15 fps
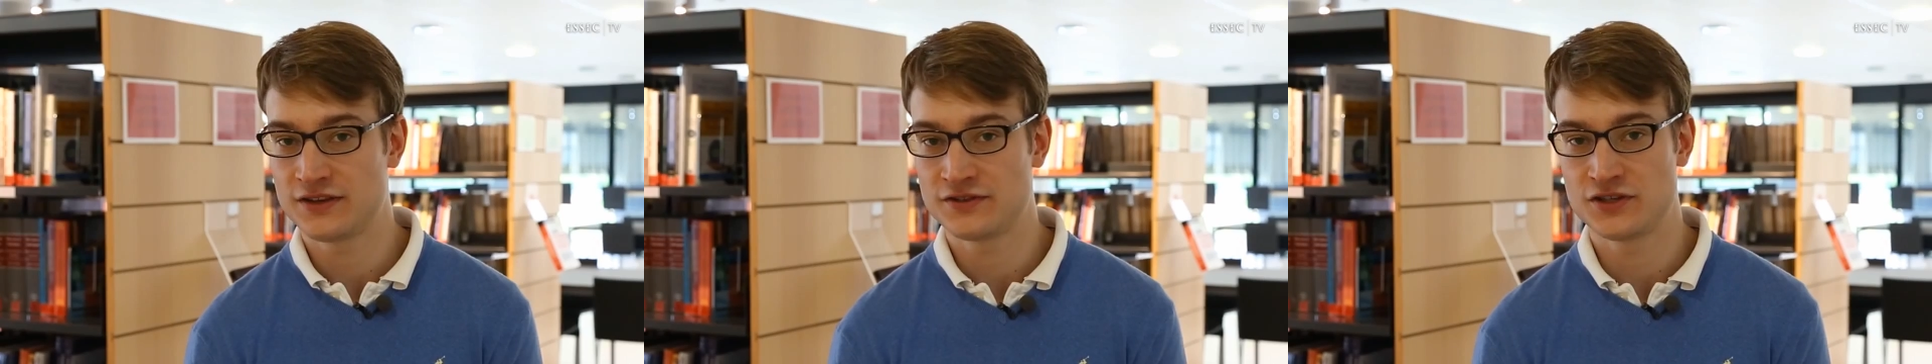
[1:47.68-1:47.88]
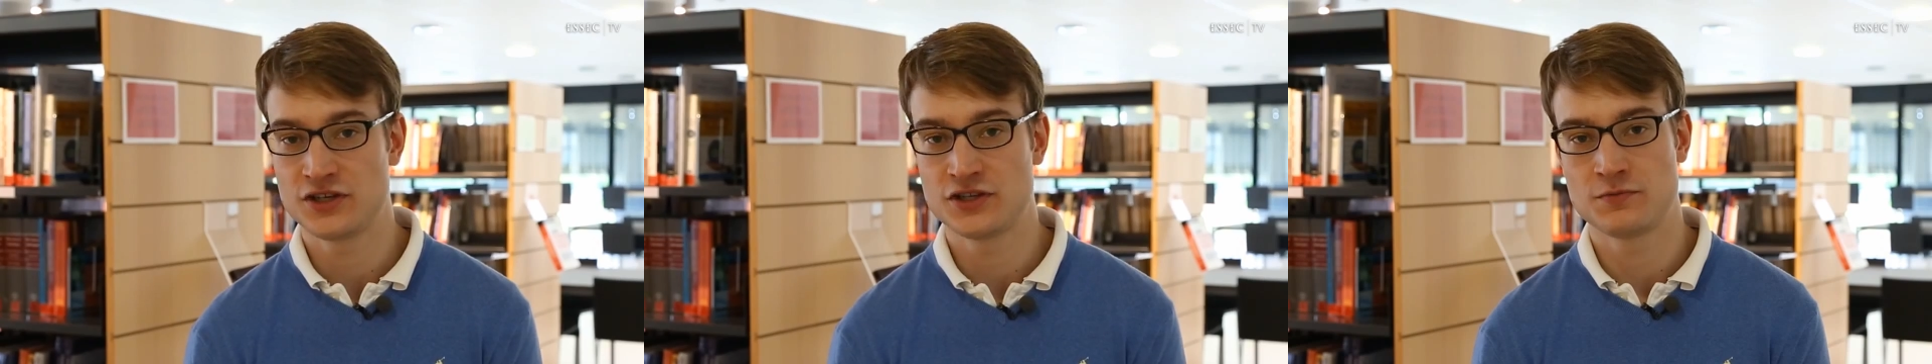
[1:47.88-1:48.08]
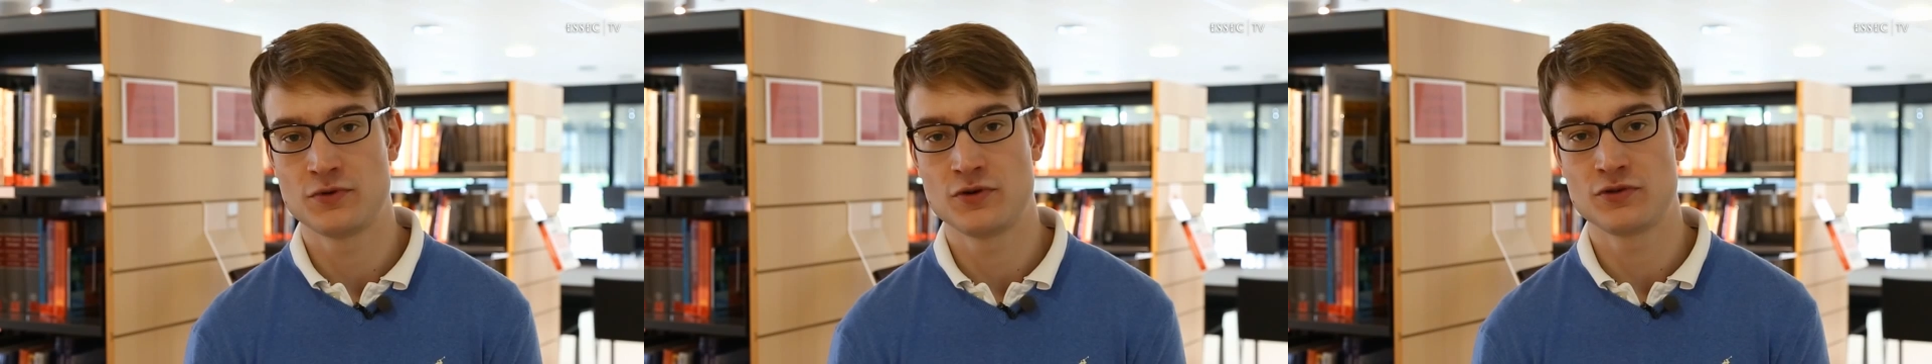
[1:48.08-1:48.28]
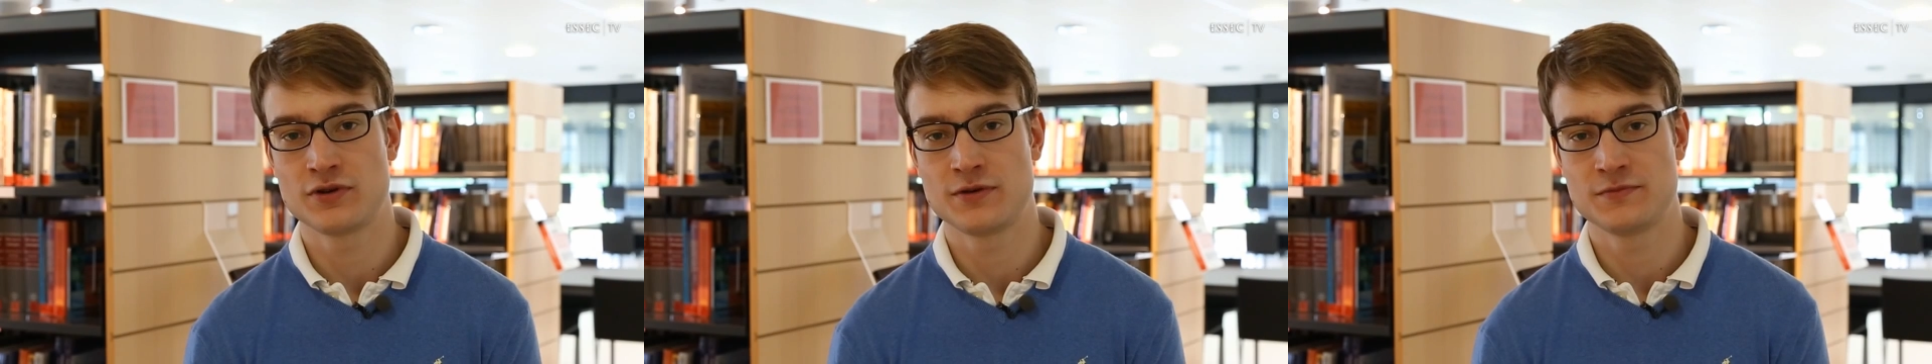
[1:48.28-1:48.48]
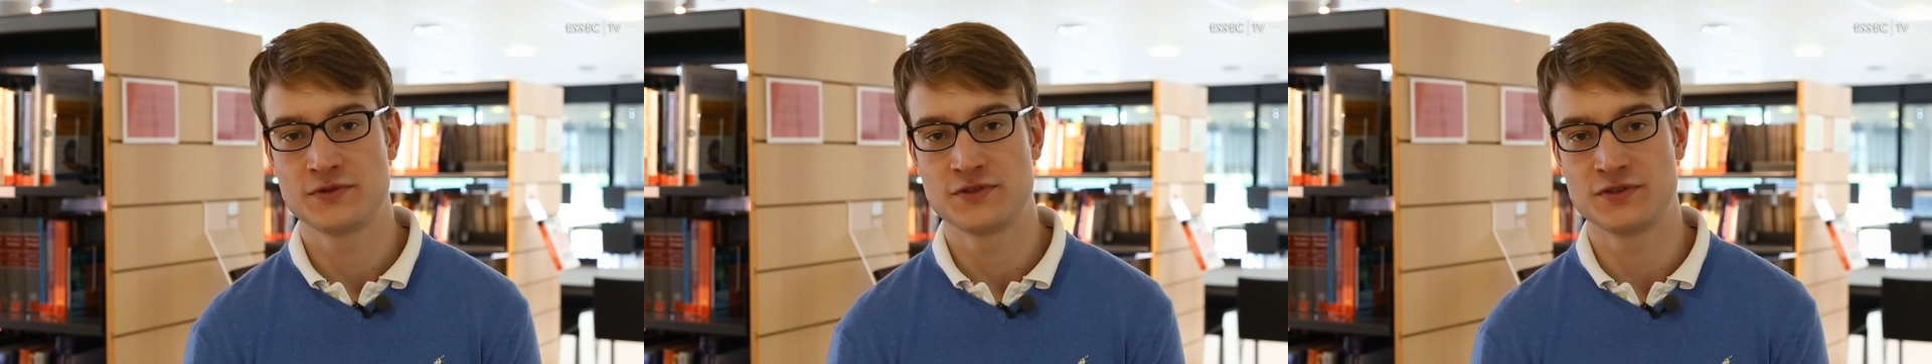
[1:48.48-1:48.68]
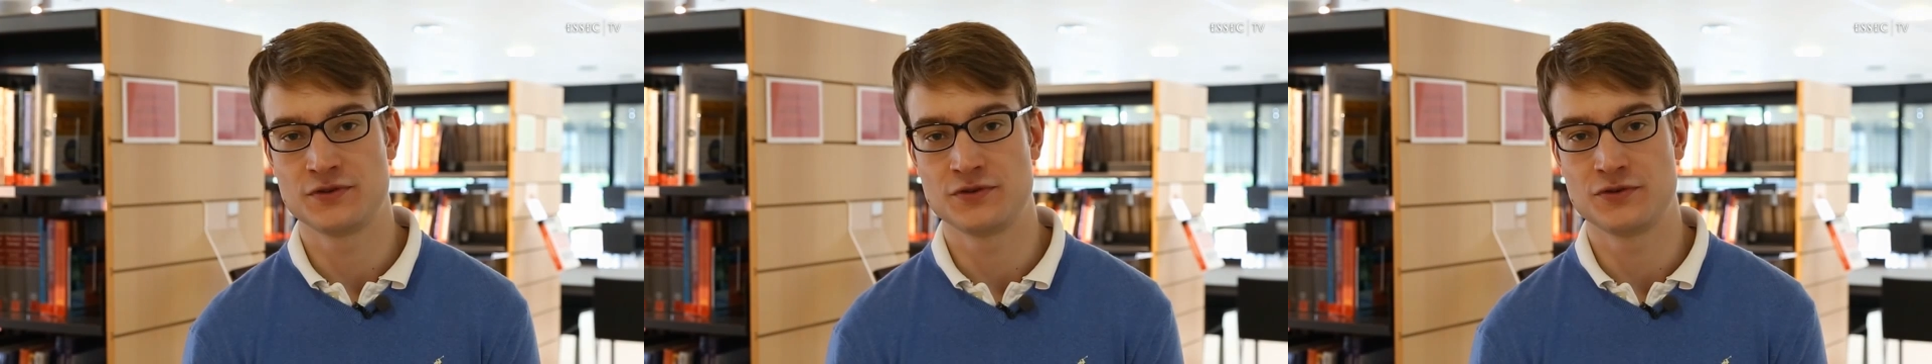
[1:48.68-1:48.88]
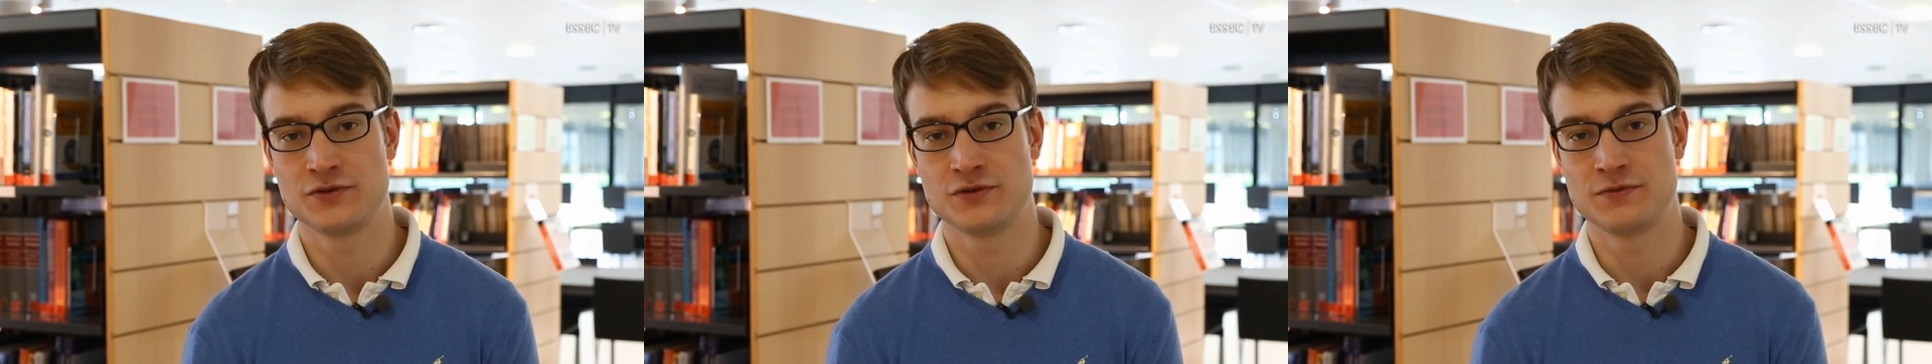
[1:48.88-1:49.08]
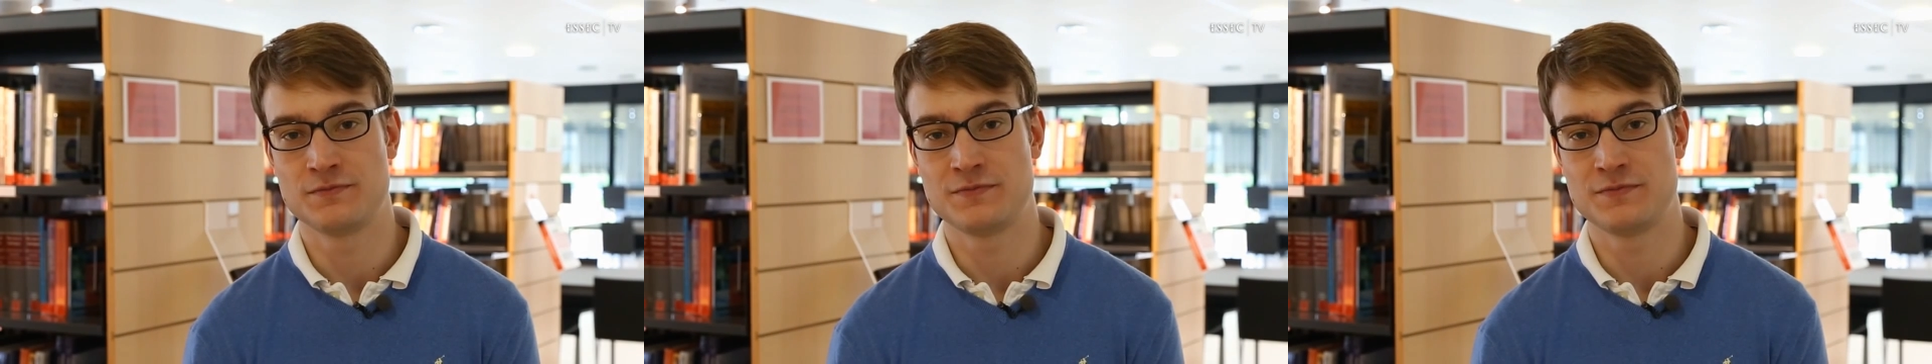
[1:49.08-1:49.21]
exchange program, so